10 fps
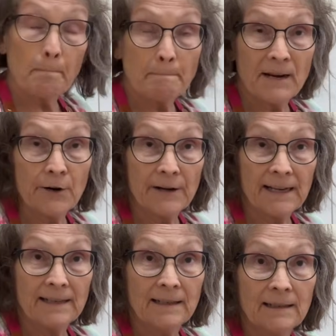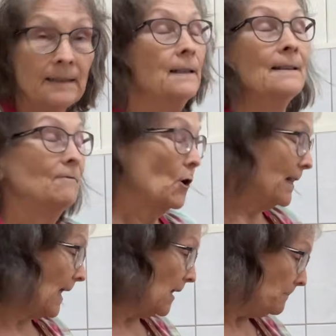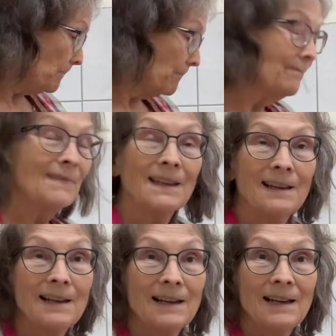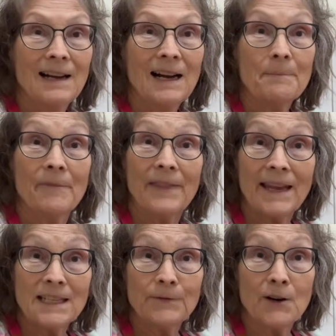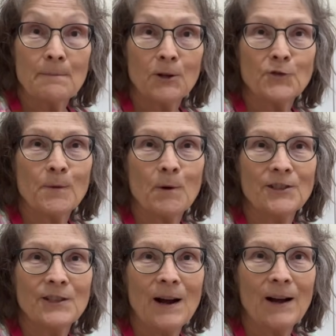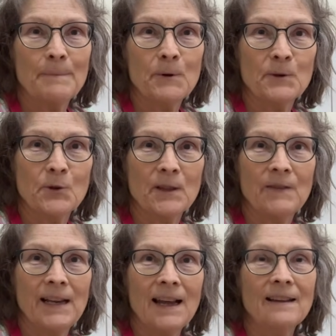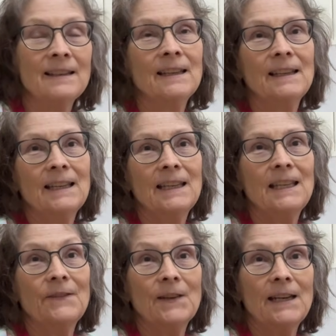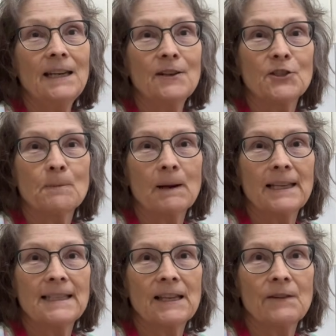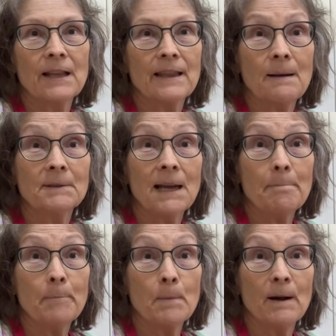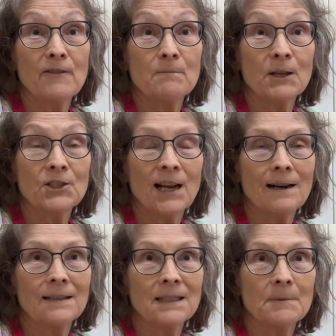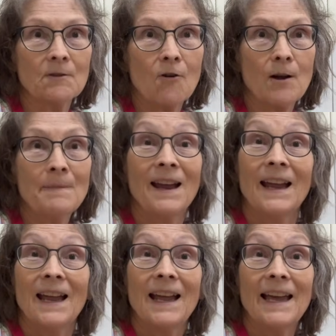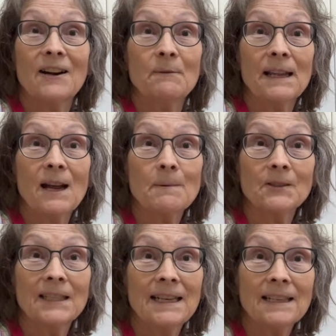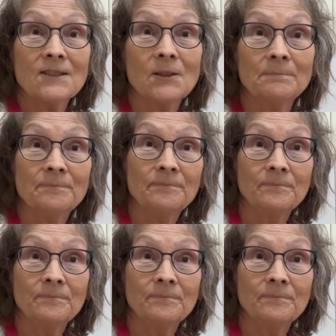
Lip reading: period. Rightio. Thanks very much for watching. I hope you enjoyed the video. If you did, could you please give it a thumbs up, pop over to my channel and subscribe. And I really hope I'll see you next time.